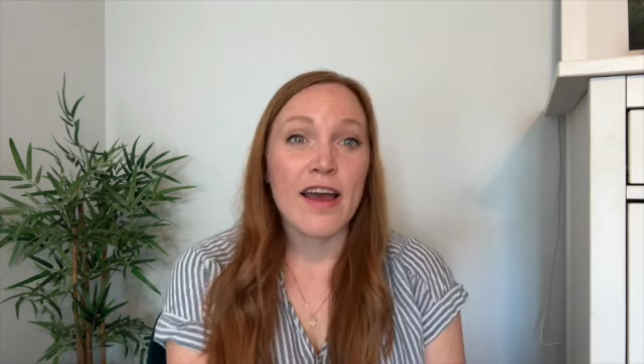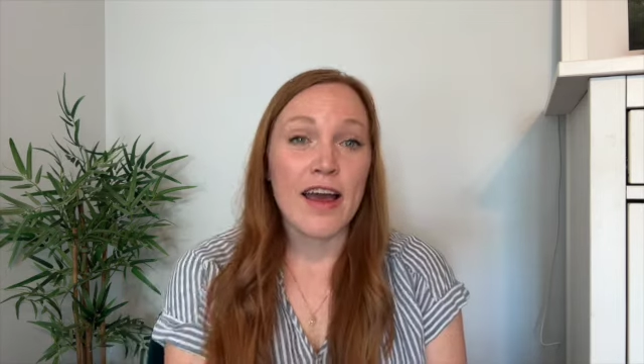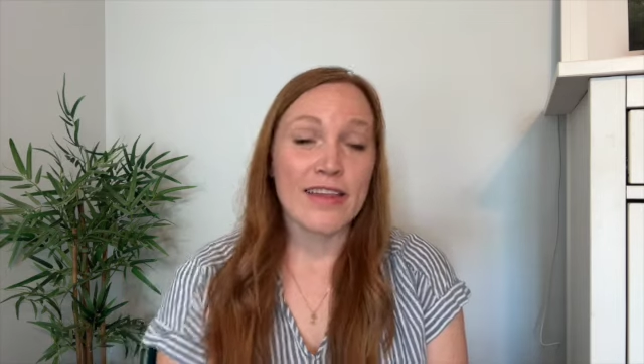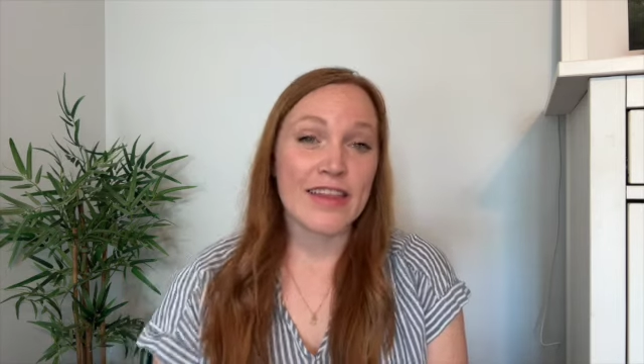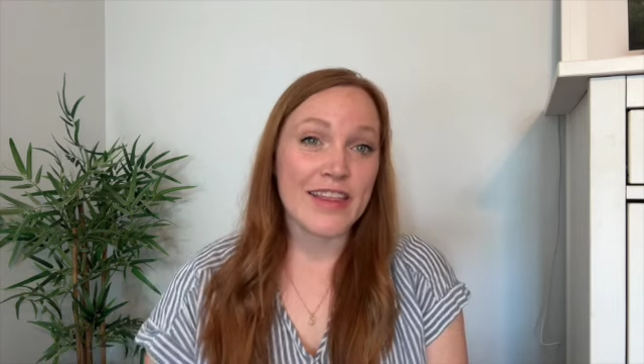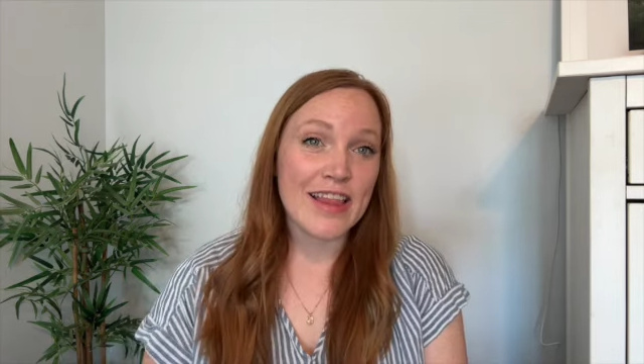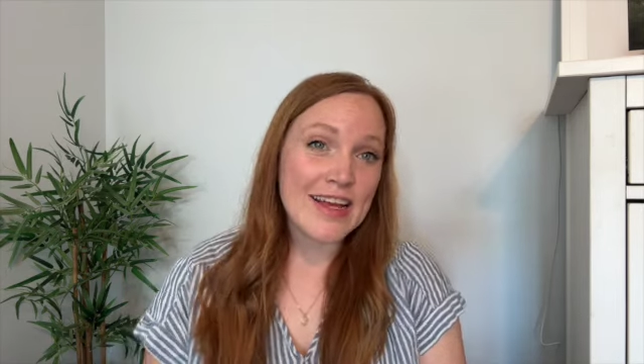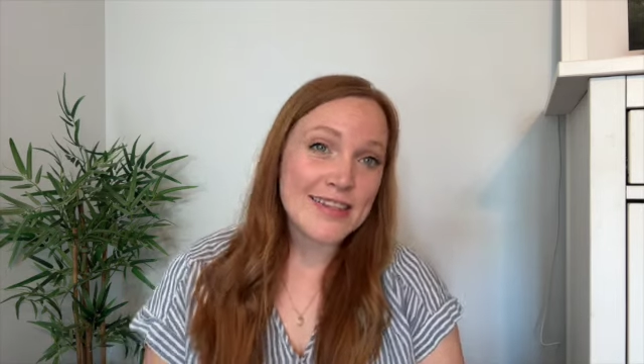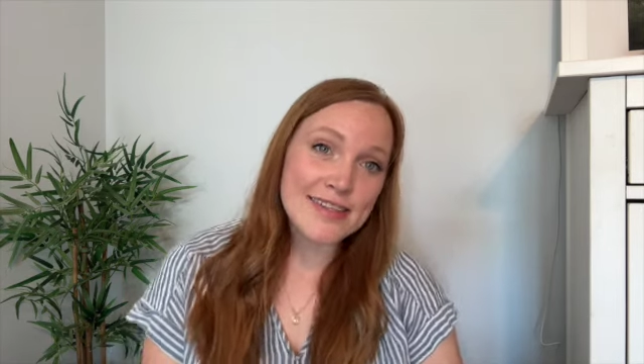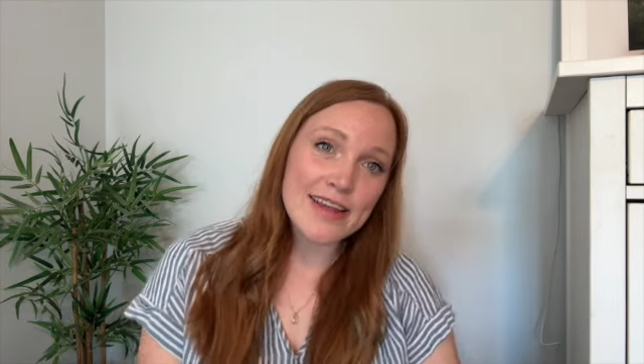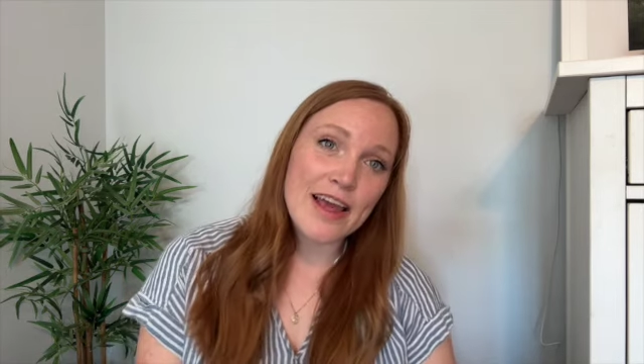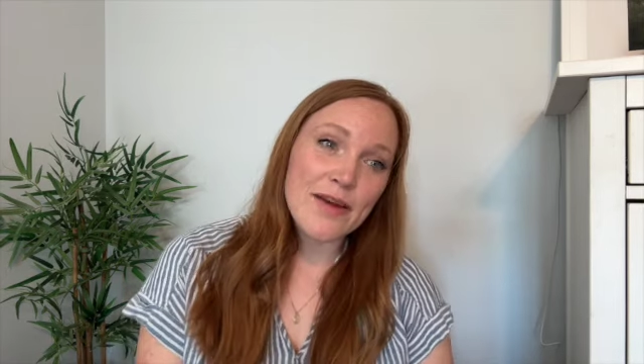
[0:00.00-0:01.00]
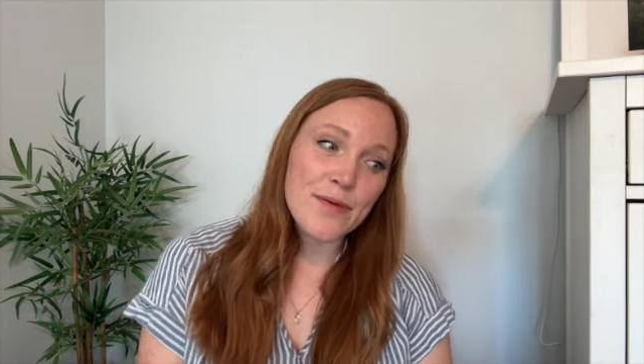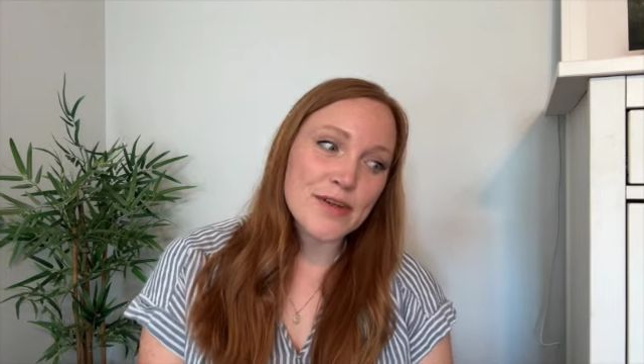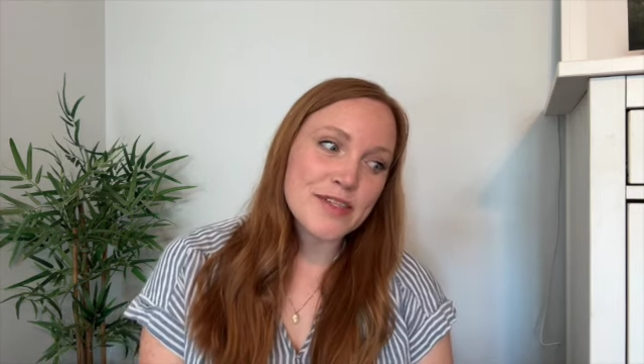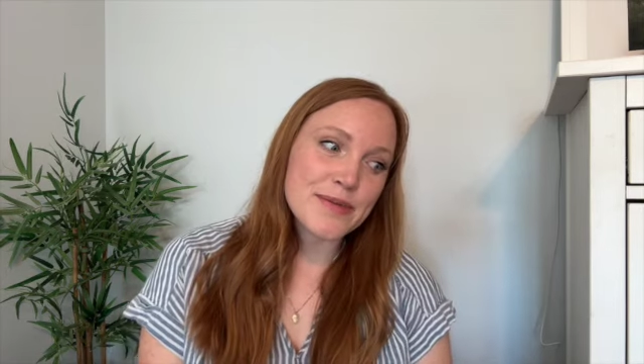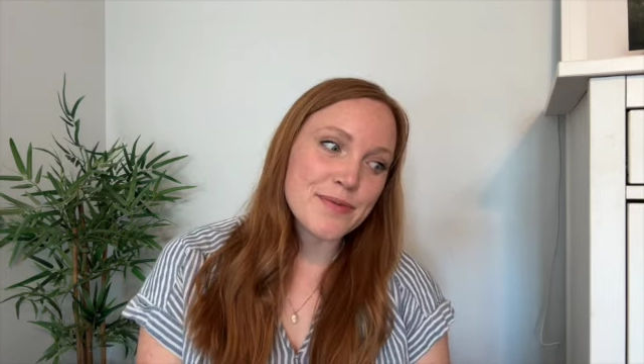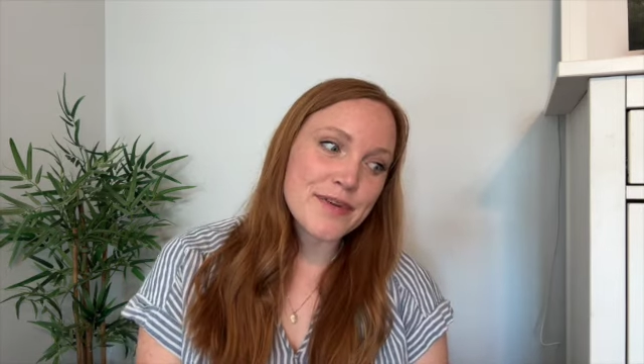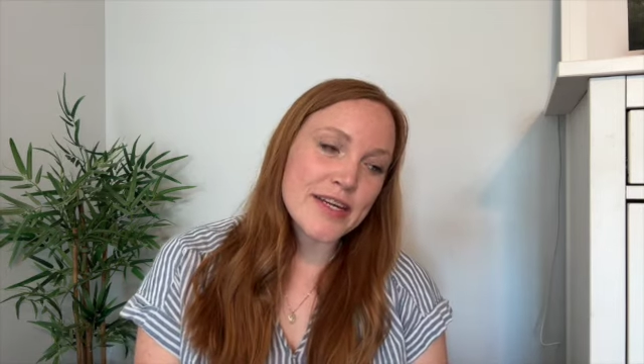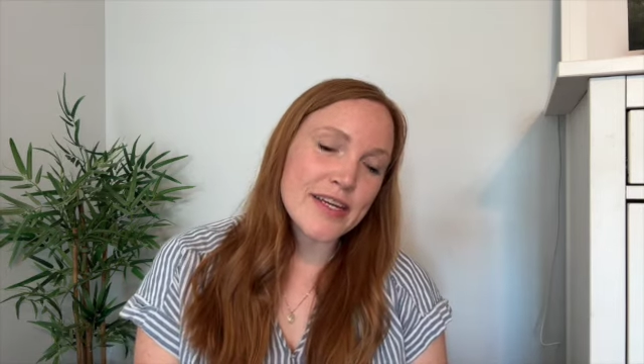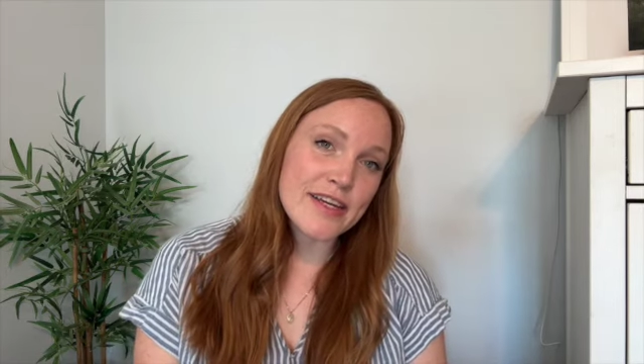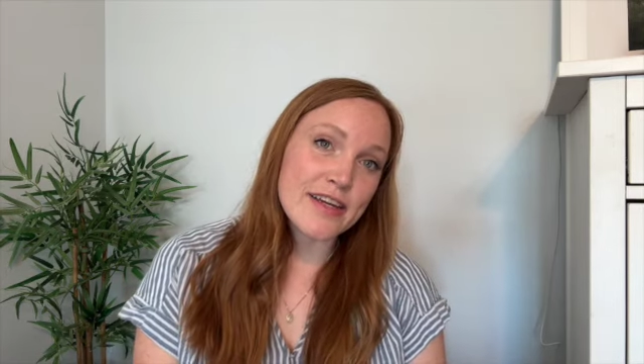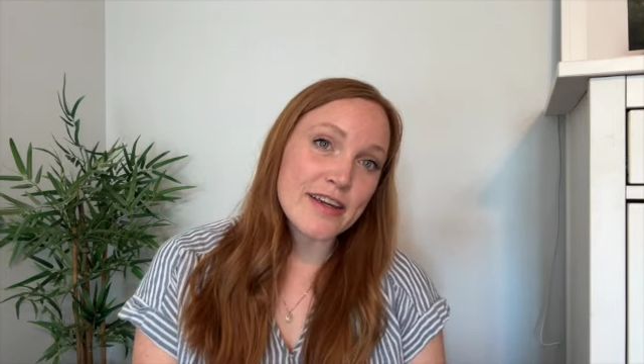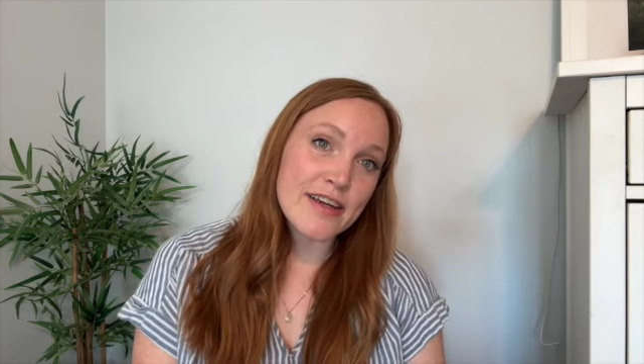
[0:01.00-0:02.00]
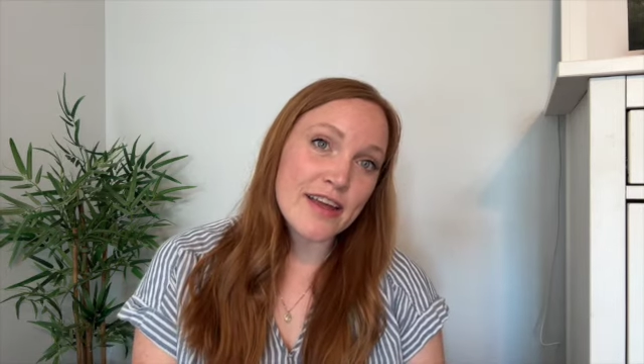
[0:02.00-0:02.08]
And then last, I want to bring